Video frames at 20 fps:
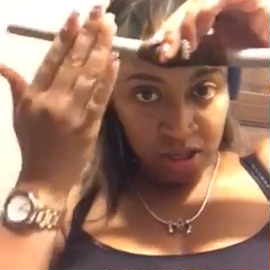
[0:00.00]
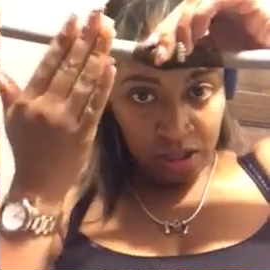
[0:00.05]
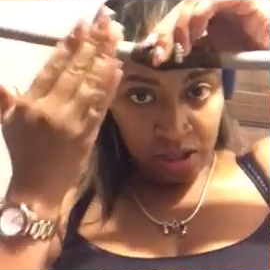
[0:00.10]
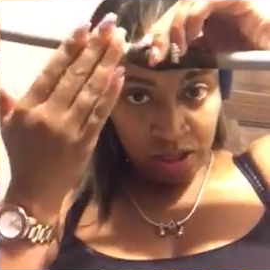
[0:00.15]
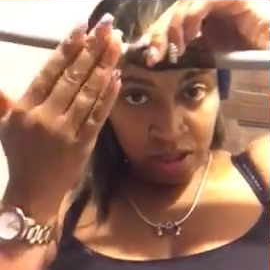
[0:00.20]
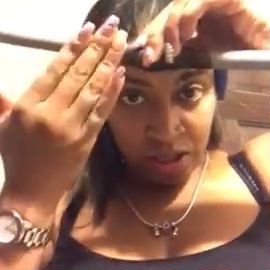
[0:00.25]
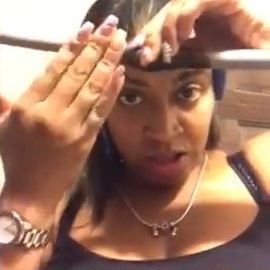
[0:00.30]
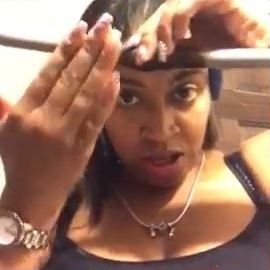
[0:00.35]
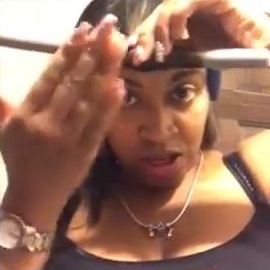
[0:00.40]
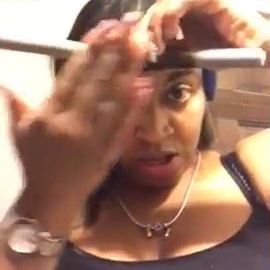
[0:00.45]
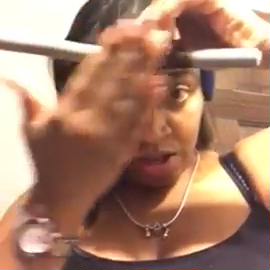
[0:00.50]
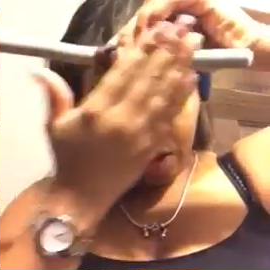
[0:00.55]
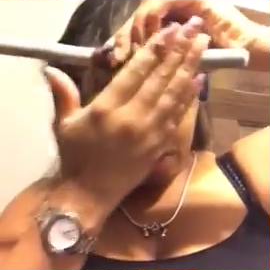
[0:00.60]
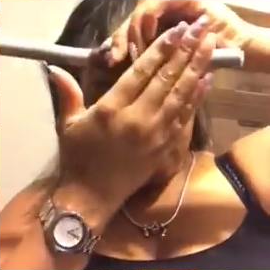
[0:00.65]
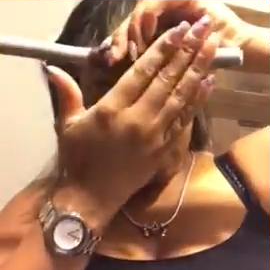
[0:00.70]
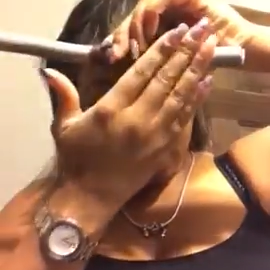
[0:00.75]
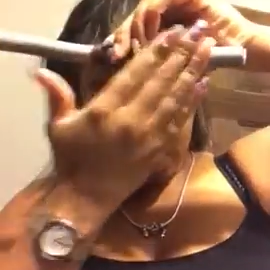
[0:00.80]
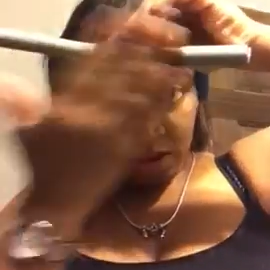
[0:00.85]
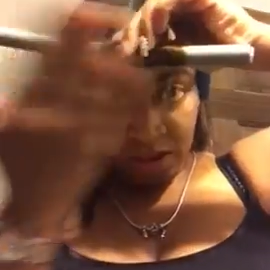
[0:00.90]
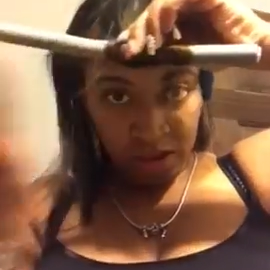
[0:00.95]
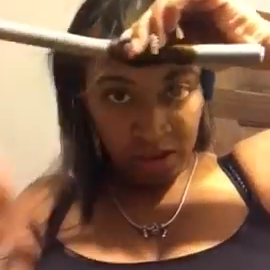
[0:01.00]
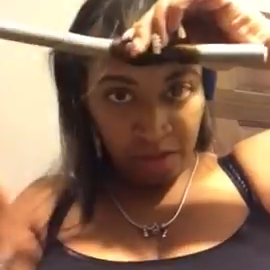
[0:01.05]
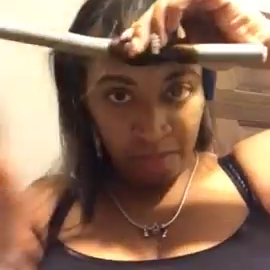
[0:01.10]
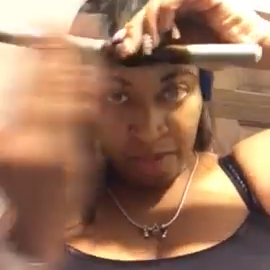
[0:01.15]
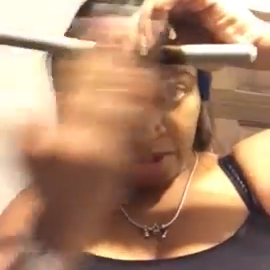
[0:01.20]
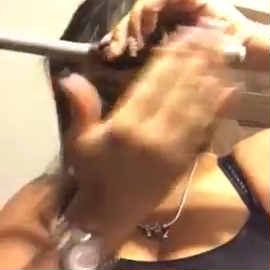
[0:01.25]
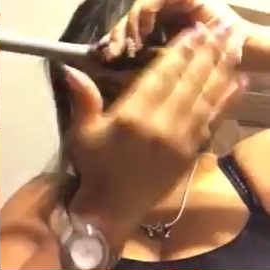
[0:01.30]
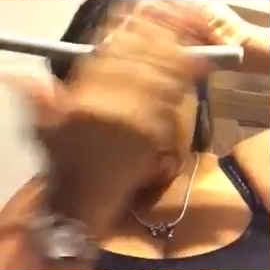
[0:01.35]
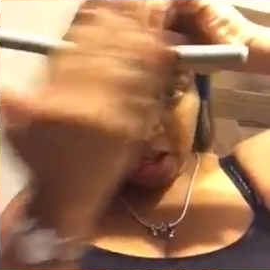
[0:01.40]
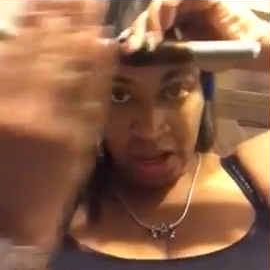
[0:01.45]
See how it's, I
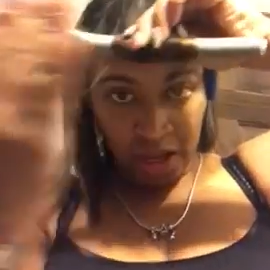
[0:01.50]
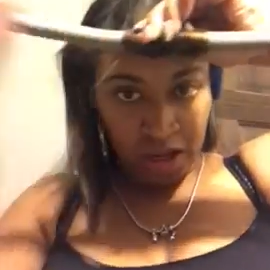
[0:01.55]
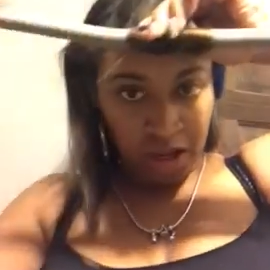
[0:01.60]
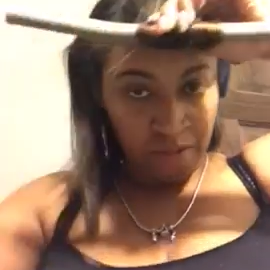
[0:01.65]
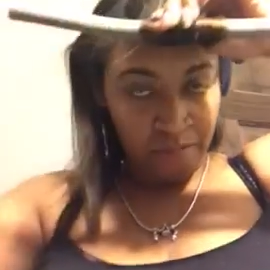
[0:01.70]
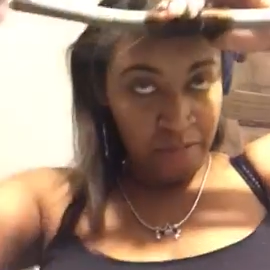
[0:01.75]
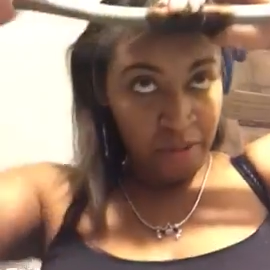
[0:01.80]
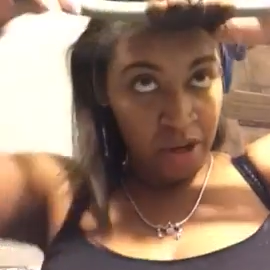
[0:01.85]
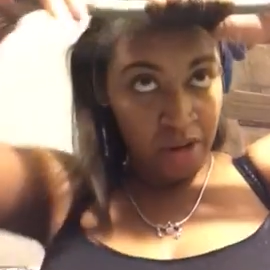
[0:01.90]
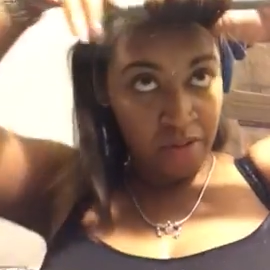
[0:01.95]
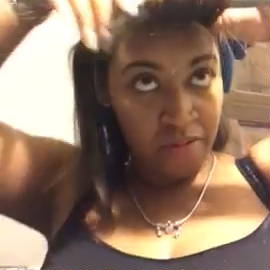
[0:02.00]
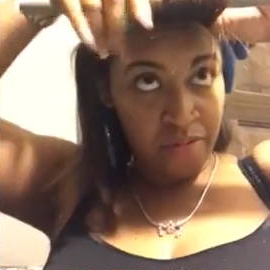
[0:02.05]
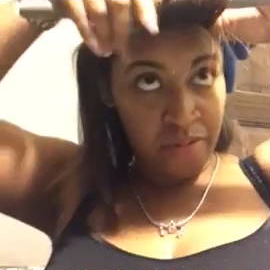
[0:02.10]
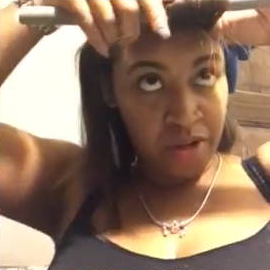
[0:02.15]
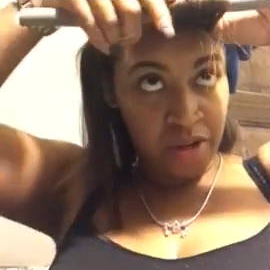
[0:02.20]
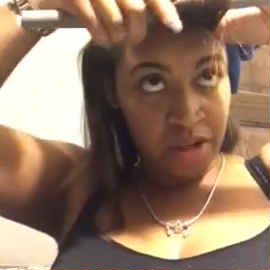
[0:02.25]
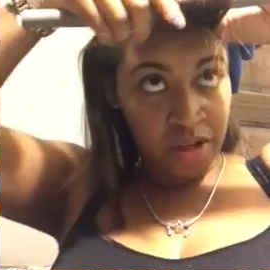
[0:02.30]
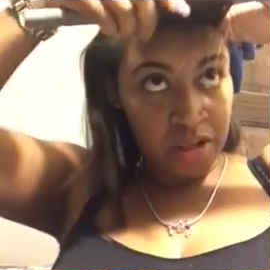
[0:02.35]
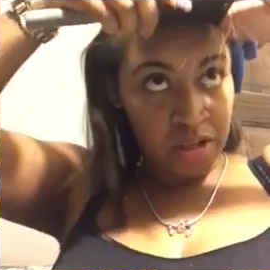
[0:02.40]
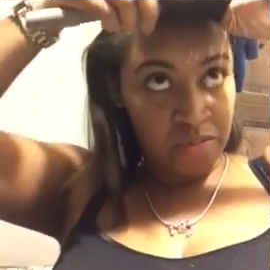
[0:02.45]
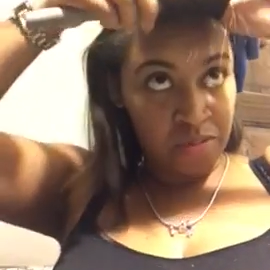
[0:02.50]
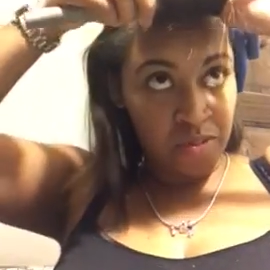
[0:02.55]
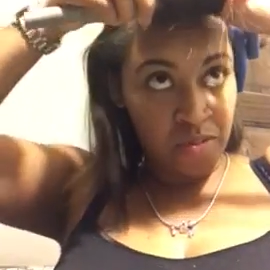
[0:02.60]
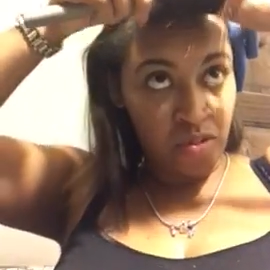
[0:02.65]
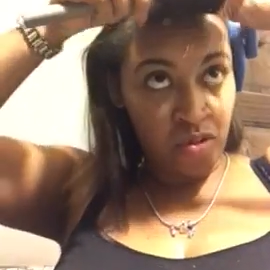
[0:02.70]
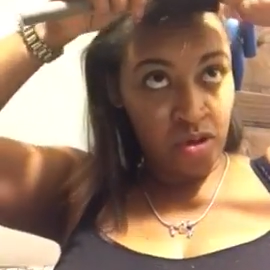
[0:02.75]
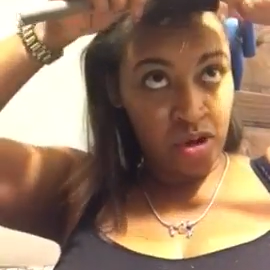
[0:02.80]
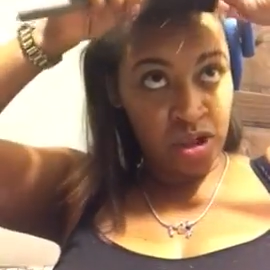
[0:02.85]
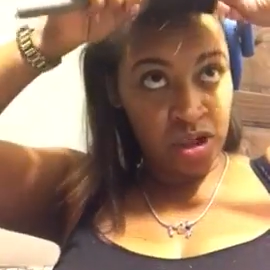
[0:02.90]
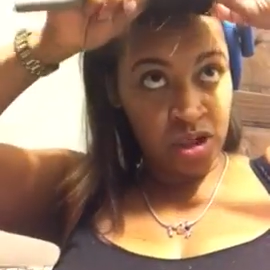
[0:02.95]
mean, it's not in the middle, but it's
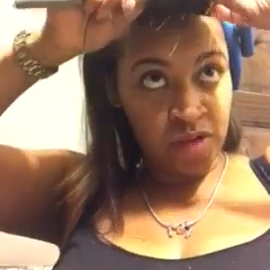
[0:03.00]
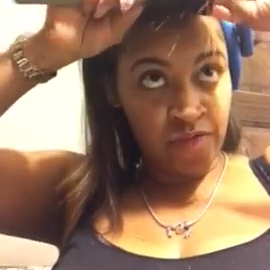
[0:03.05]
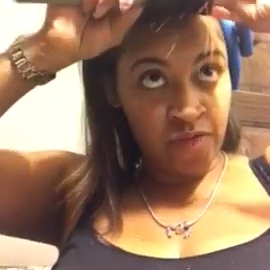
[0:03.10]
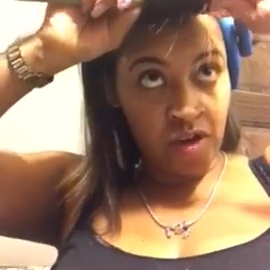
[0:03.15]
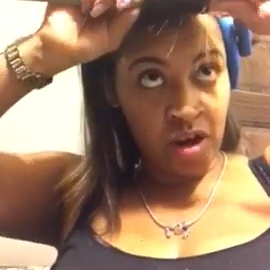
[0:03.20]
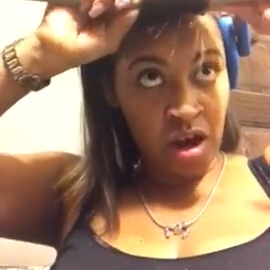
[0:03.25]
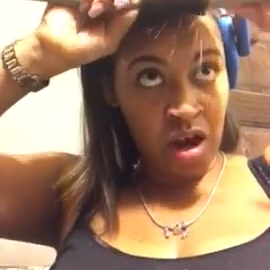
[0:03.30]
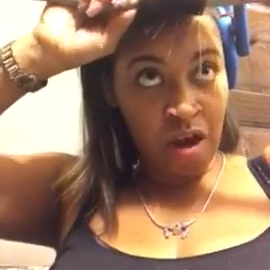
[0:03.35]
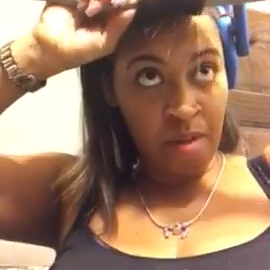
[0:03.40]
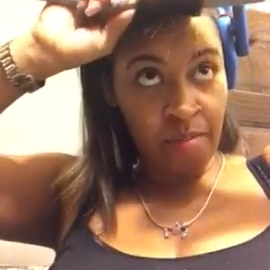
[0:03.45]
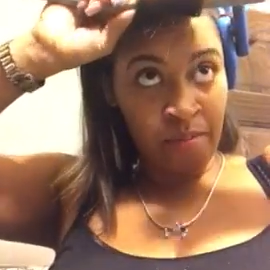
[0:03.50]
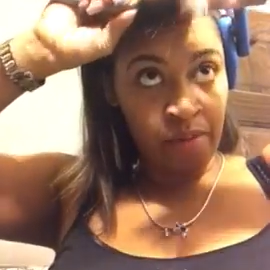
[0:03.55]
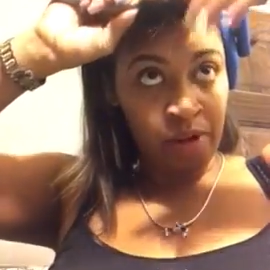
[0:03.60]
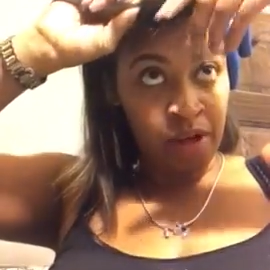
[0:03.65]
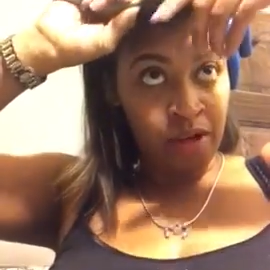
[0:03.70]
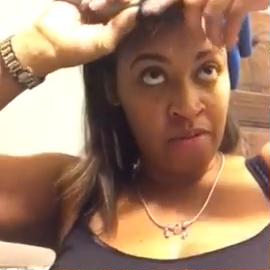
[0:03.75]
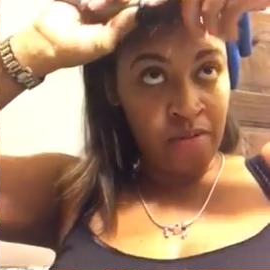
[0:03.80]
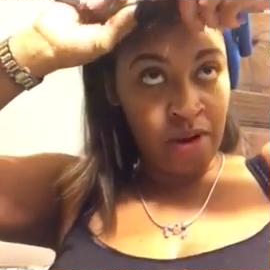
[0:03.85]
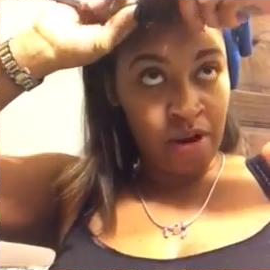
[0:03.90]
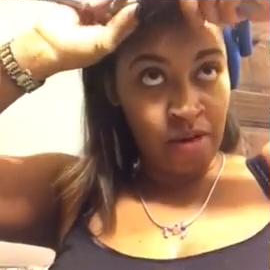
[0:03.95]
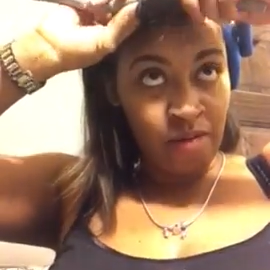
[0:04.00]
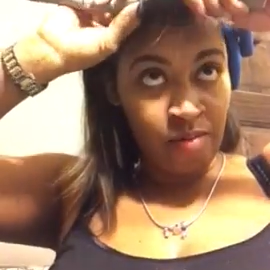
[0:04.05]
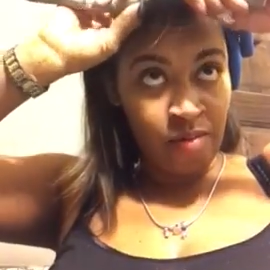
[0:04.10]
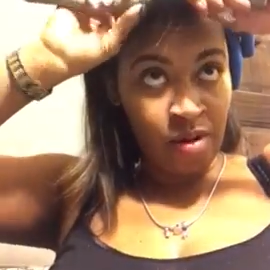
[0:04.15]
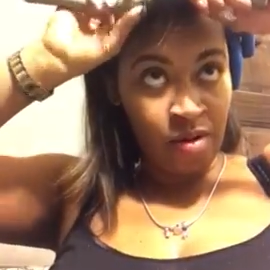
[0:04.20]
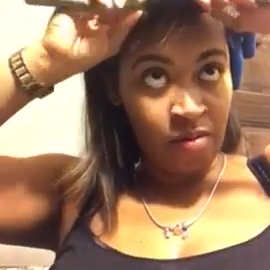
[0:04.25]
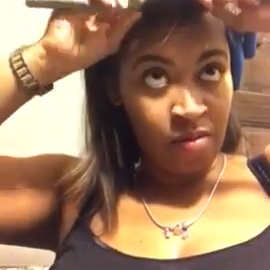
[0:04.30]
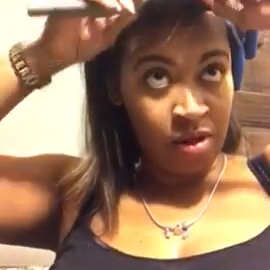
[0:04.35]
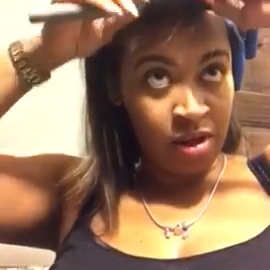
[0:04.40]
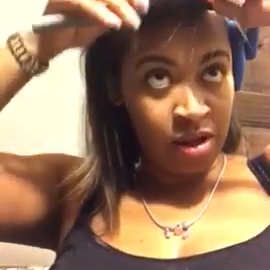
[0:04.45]
proportionate for how I'm getting ready to
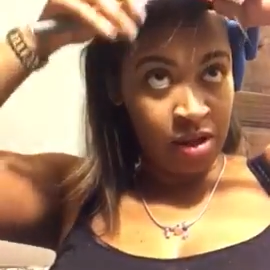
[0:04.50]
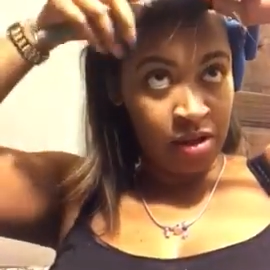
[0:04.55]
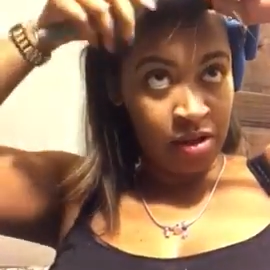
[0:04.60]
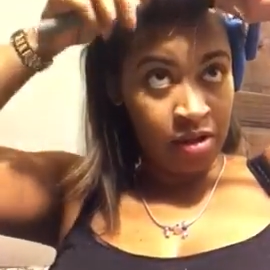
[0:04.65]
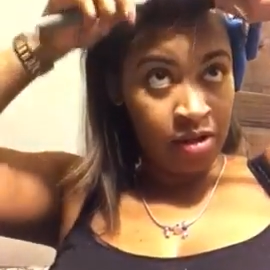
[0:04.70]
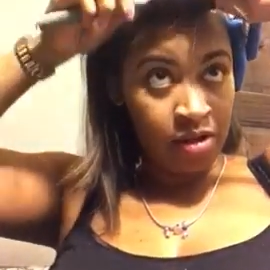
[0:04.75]
roll it.